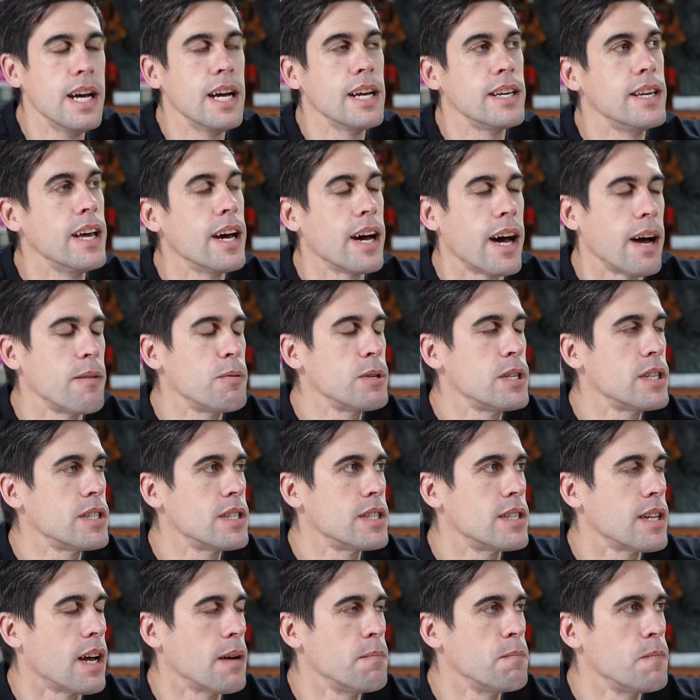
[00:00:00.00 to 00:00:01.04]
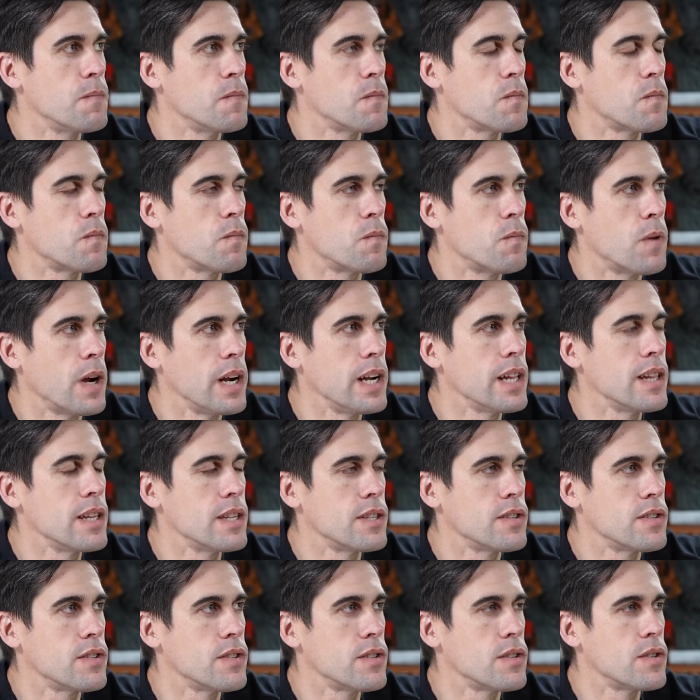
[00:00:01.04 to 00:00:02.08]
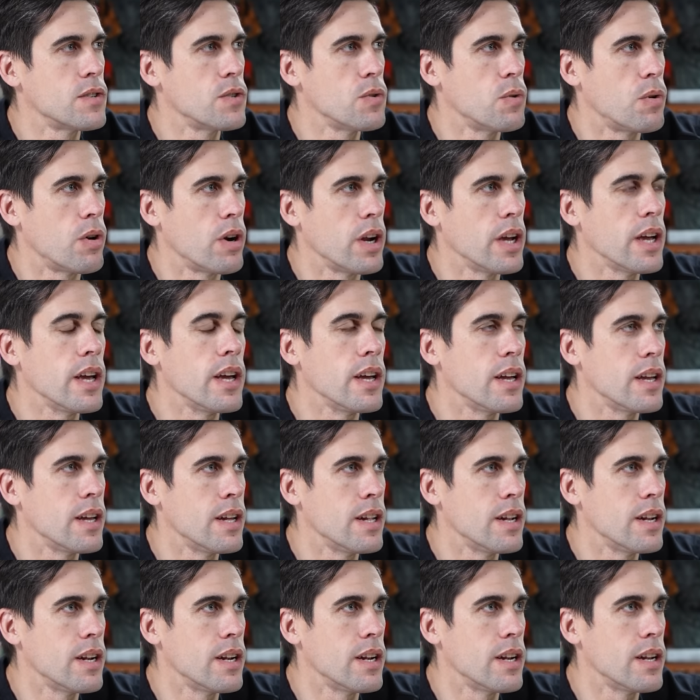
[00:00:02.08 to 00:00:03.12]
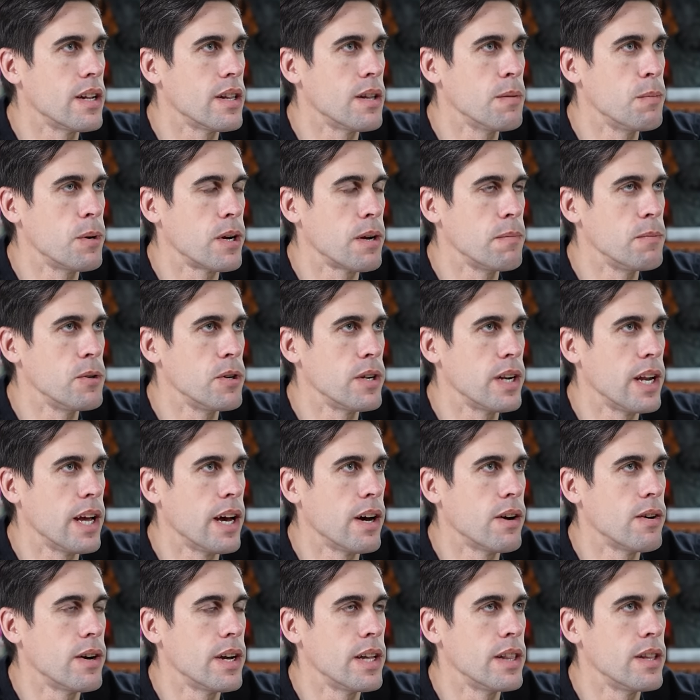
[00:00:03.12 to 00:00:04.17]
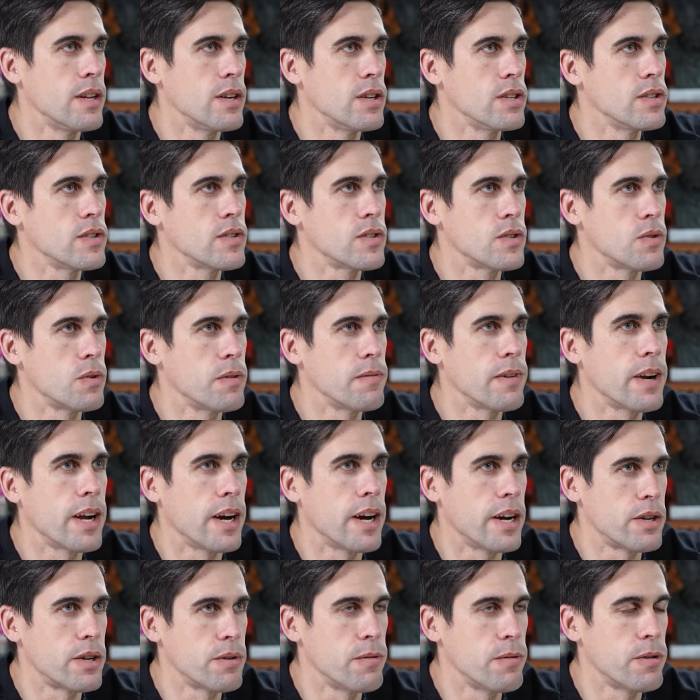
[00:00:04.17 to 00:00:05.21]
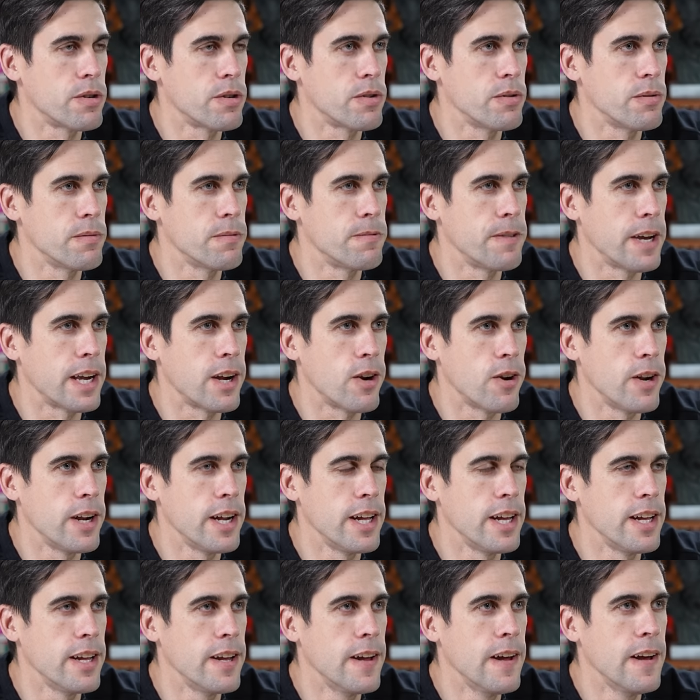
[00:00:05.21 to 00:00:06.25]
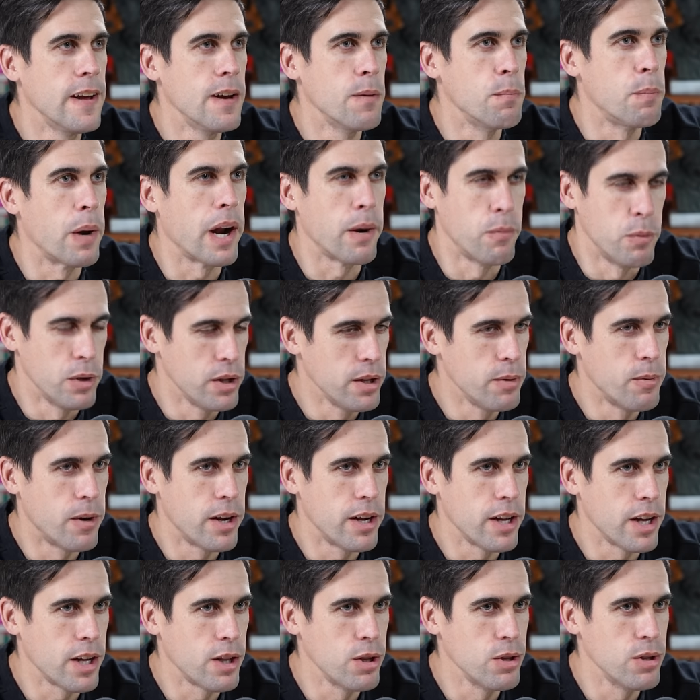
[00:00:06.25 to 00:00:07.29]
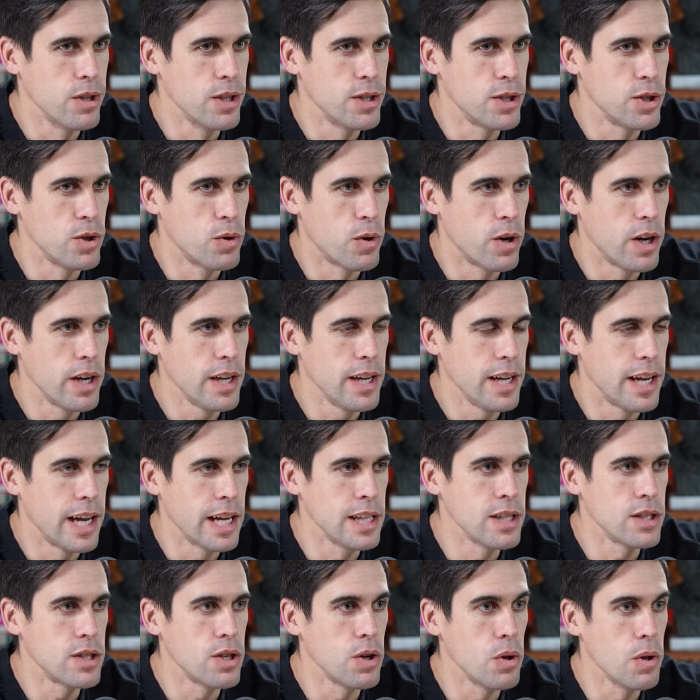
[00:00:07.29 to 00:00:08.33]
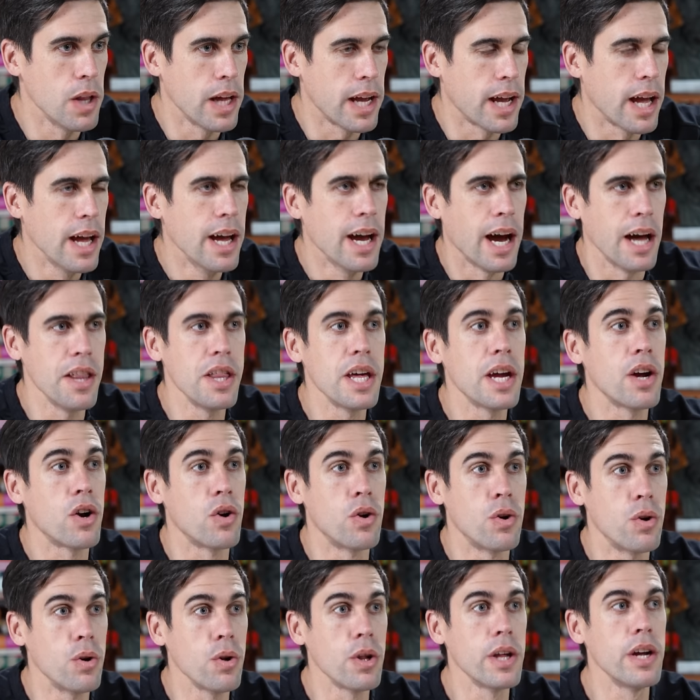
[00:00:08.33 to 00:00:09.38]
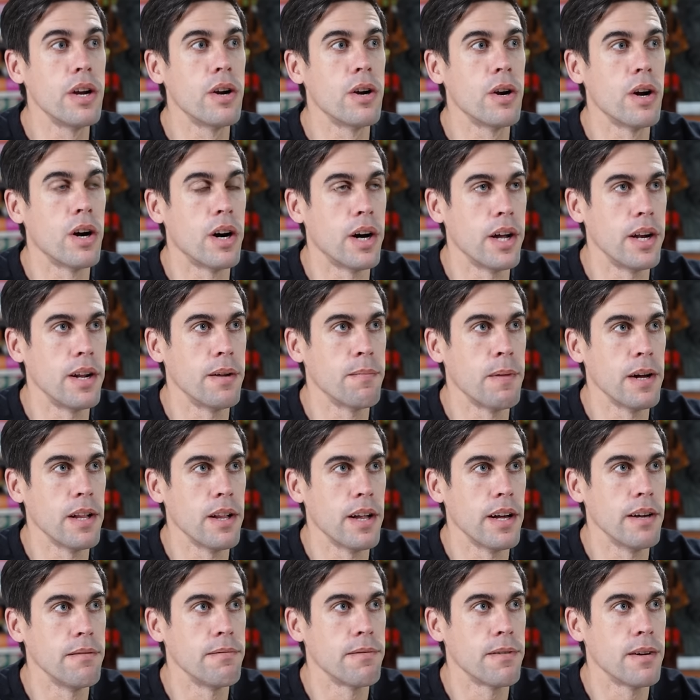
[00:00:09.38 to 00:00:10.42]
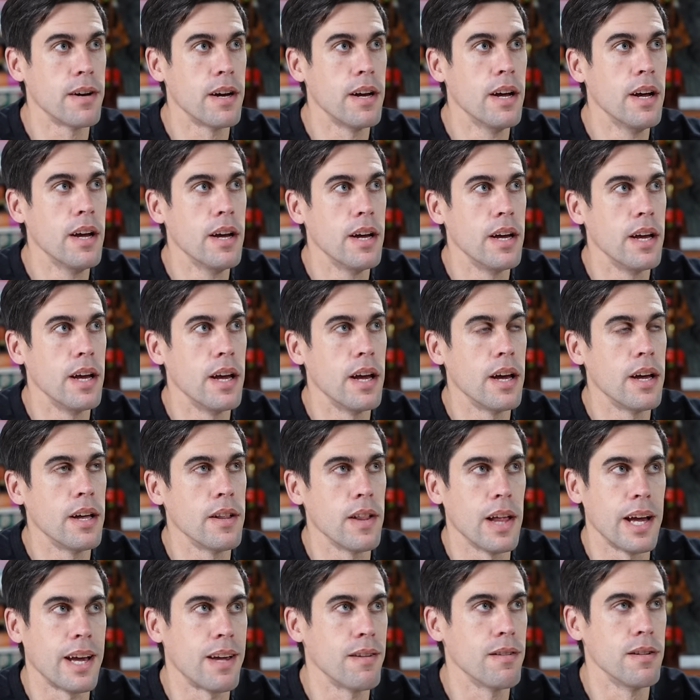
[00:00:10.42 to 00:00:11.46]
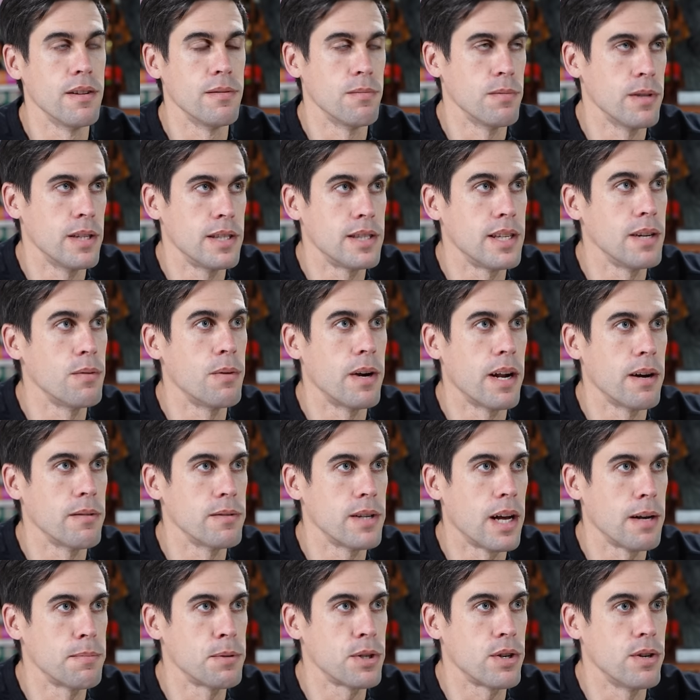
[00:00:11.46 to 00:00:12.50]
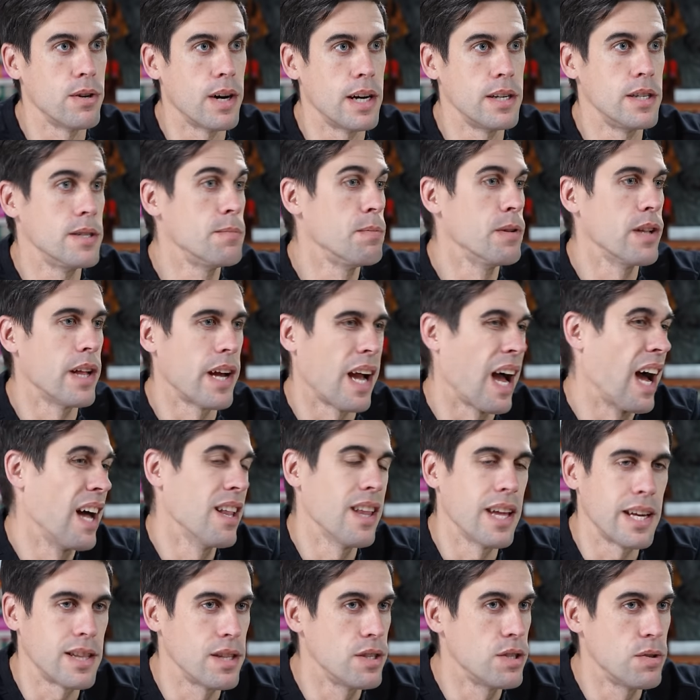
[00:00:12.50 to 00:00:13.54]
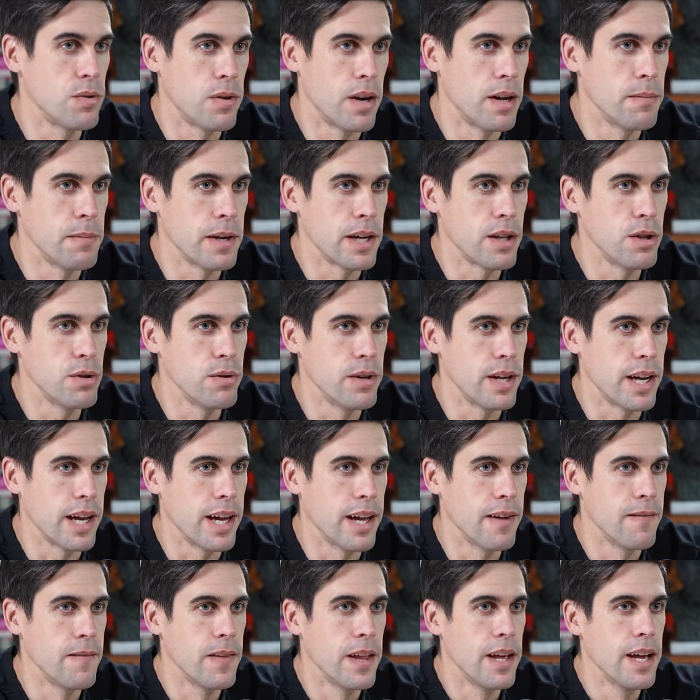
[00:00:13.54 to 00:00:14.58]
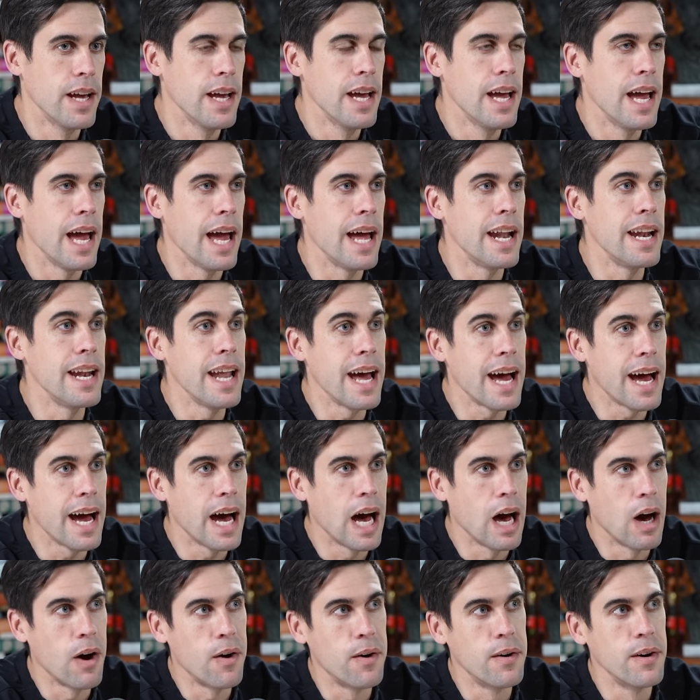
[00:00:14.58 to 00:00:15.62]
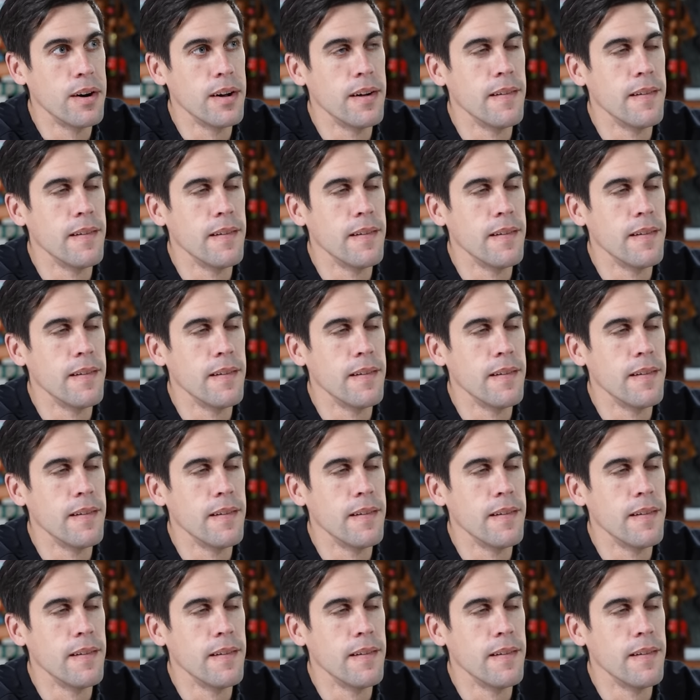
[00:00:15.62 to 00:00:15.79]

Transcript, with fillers: Yeah, I was just I'm writing this story in the book I'm doing now, and there's sort of a controversial figure in it, but I really want to include the story. Yeah. And so like I think earlier on in my life, eh, like let's say when I was obstacle, I'd just be like, I like the story, I'm including it. Yeah. And now